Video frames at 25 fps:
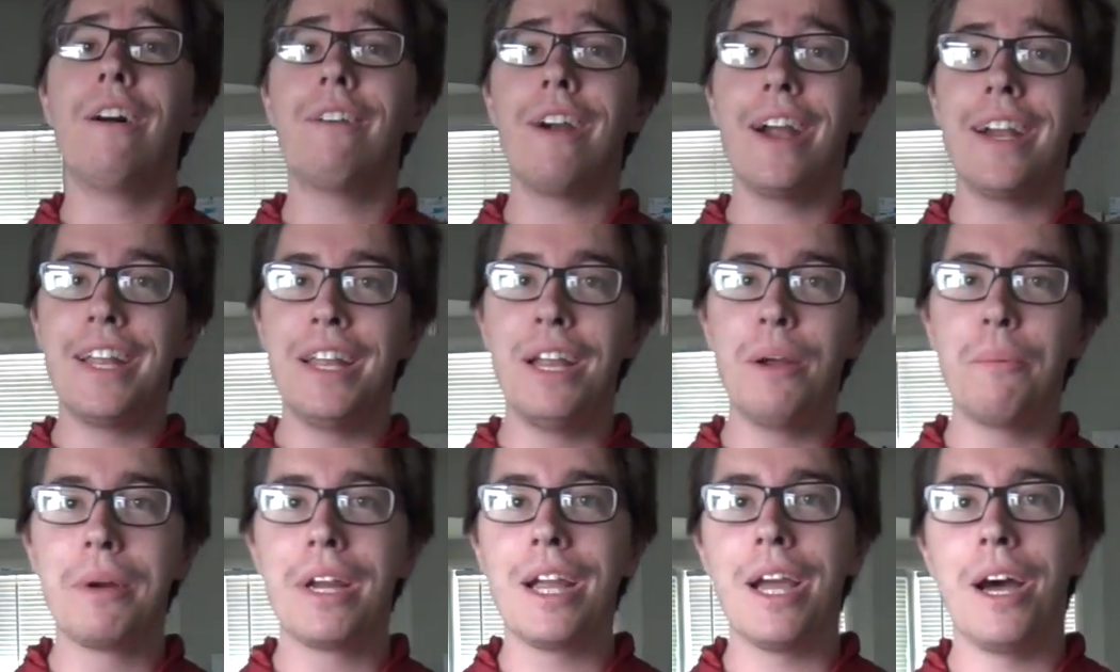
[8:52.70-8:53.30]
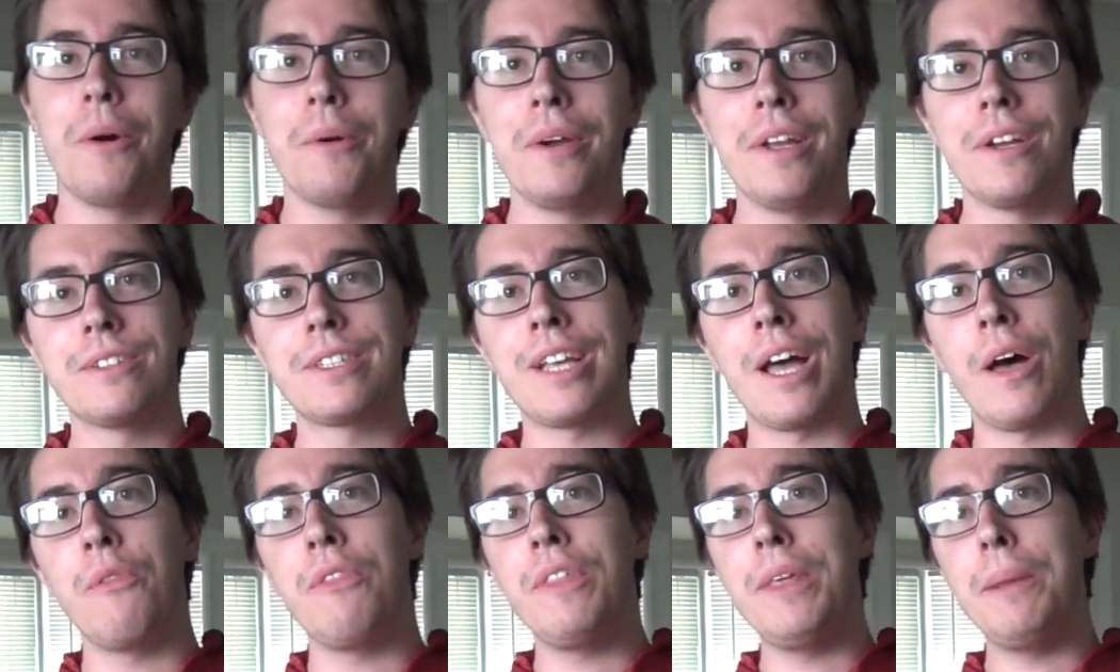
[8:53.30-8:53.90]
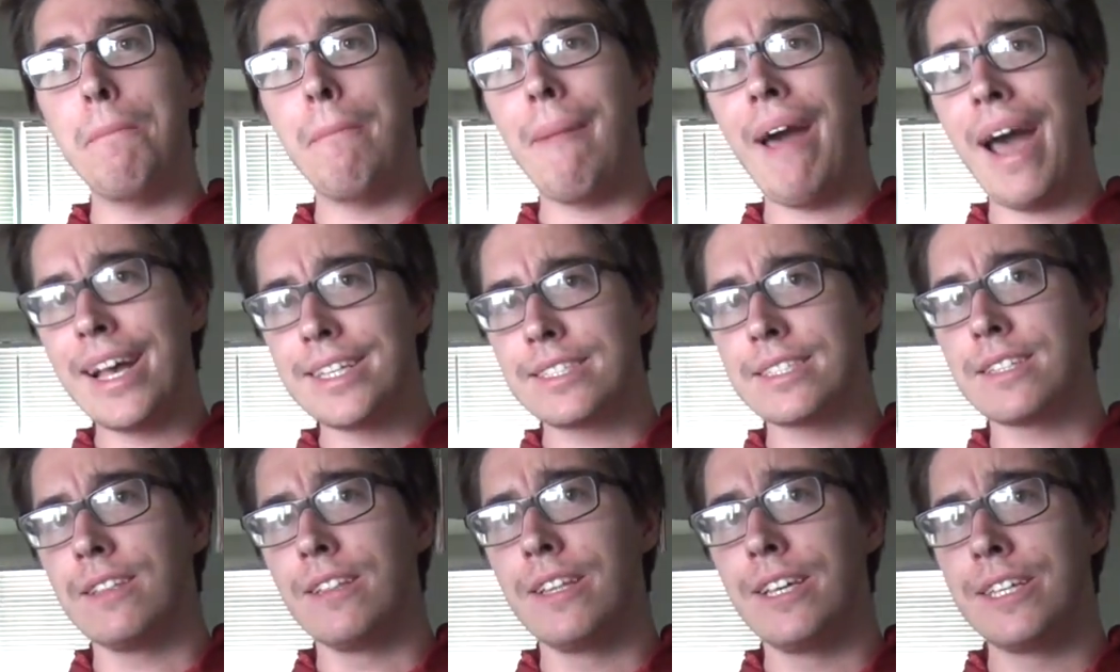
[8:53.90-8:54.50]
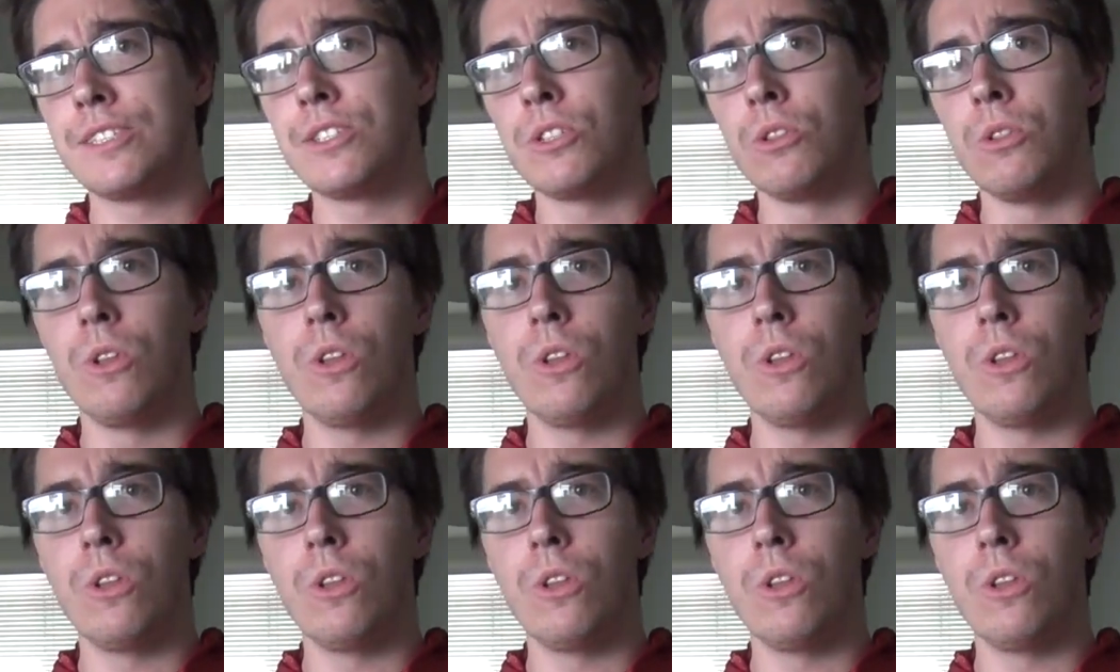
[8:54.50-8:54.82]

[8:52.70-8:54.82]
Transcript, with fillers: All right, here we go. Here's how the maskless